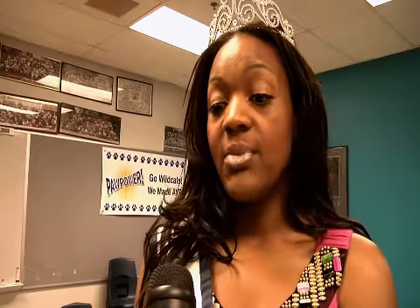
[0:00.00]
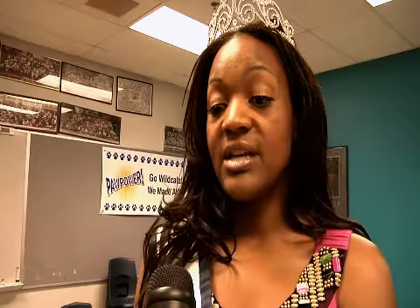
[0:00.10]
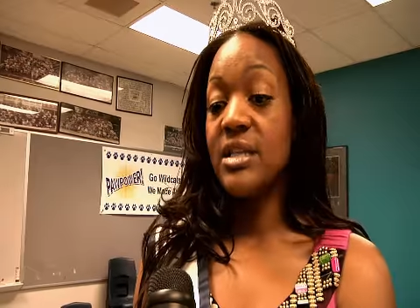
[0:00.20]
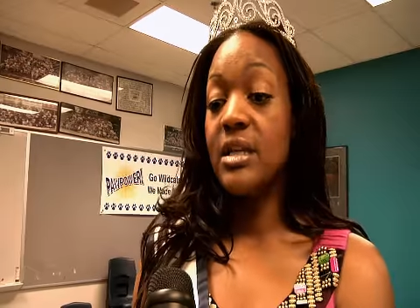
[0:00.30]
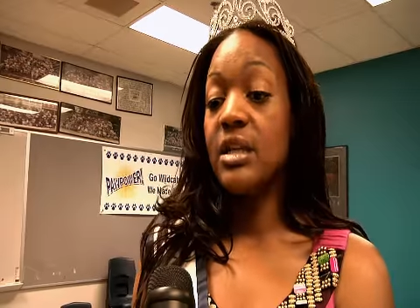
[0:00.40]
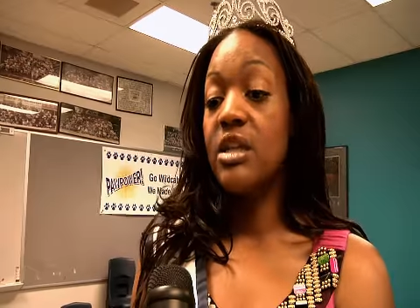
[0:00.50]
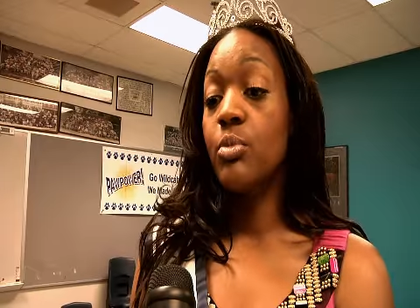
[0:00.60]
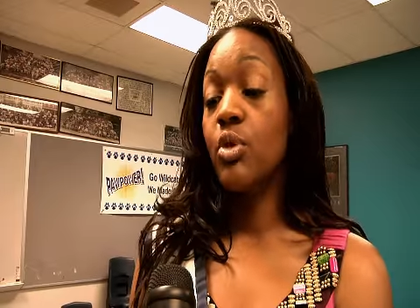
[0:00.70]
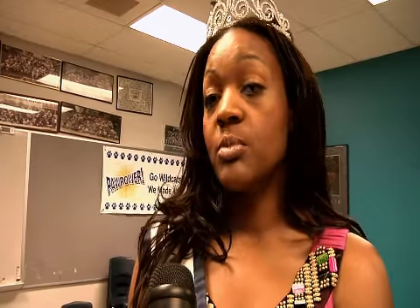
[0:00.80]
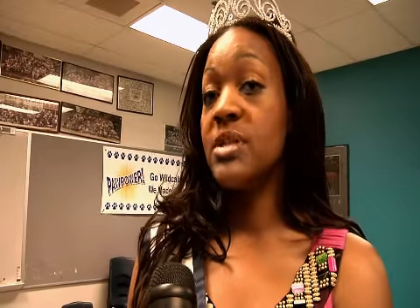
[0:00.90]
basically the
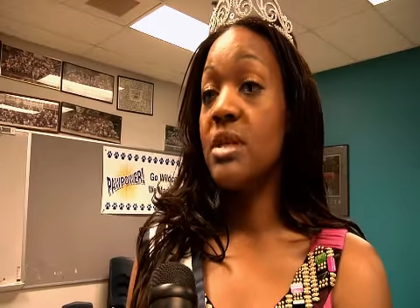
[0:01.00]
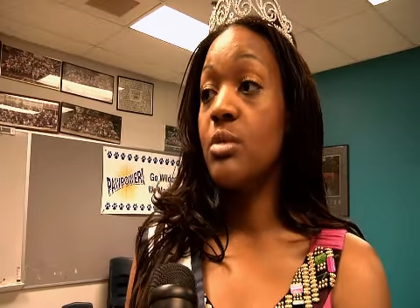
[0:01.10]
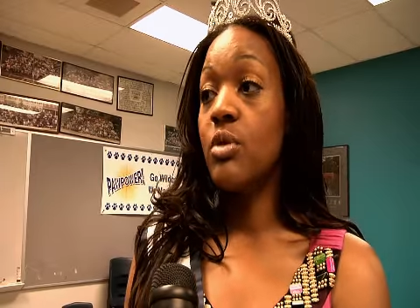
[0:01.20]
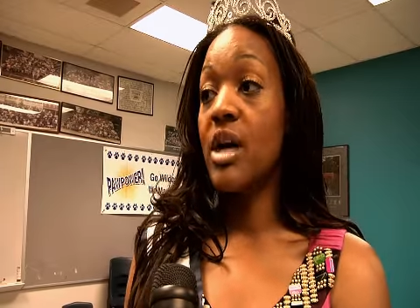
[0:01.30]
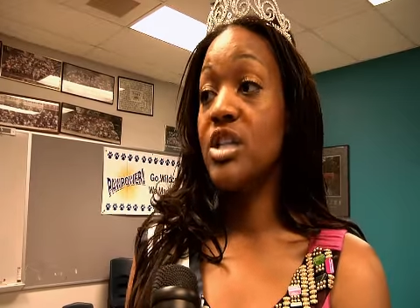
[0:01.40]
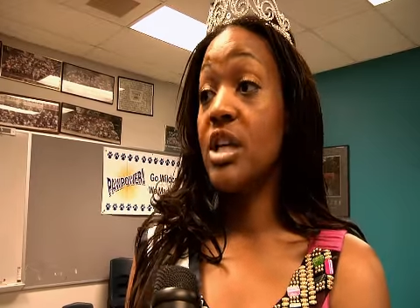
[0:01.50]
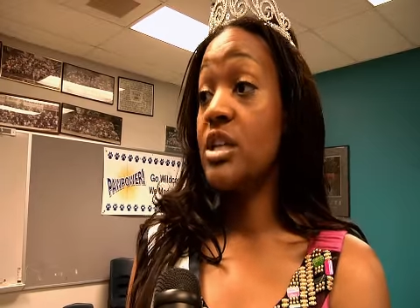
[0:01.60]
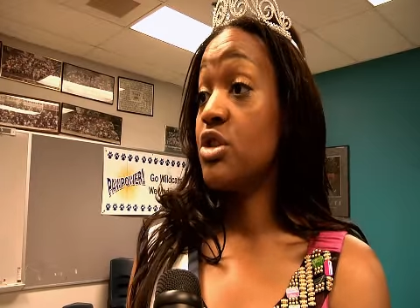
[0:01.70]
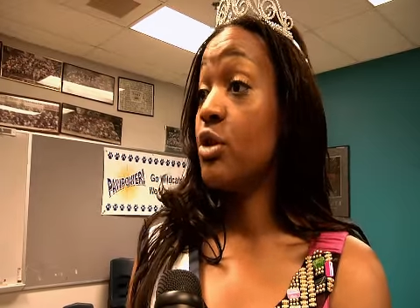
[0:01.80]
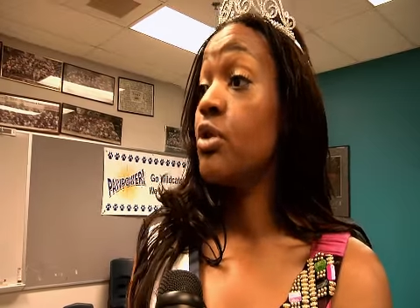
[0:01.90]
premise of the project
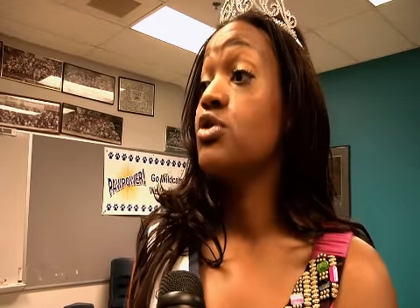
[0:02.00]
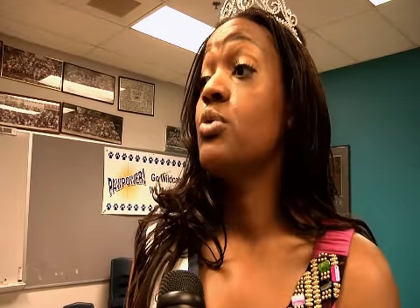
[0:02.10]
is the girls